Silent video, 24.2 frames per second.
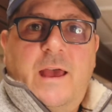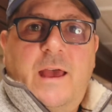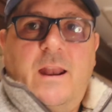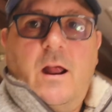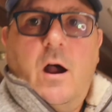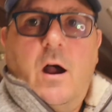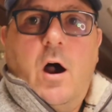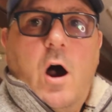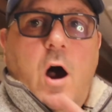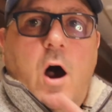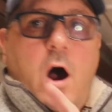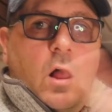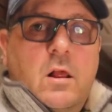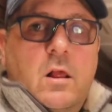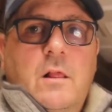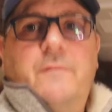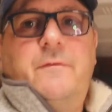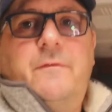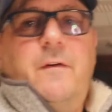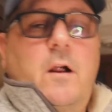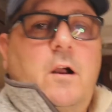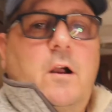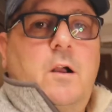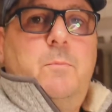that all
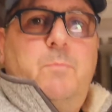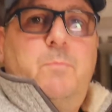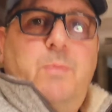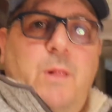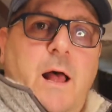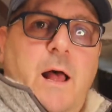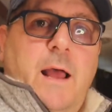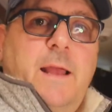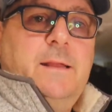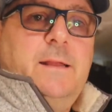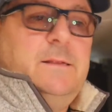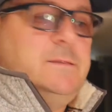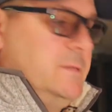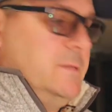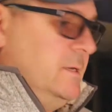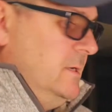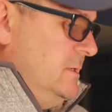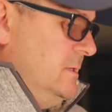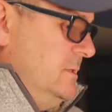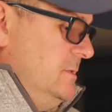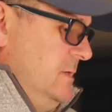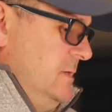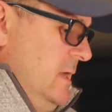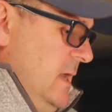of our
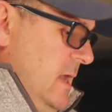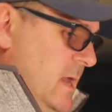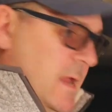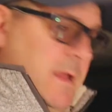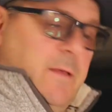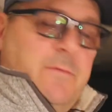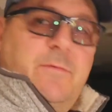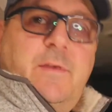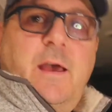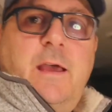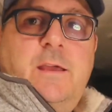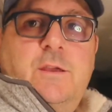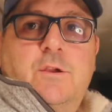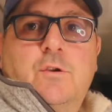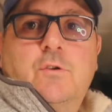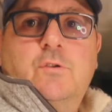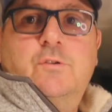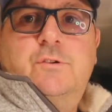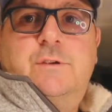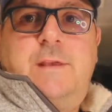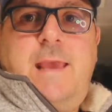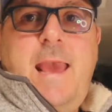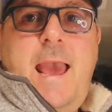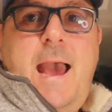appliances that
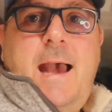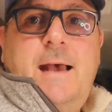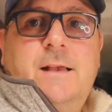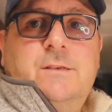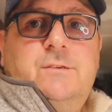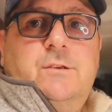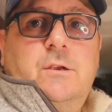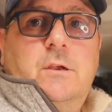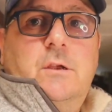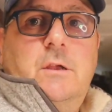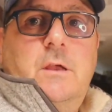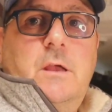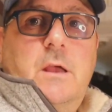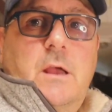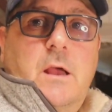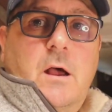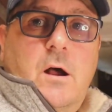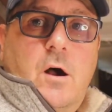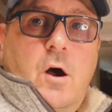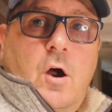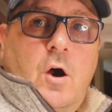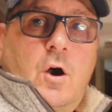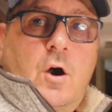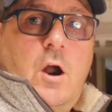use gas
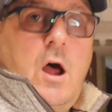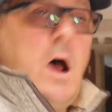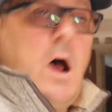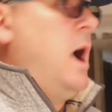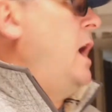are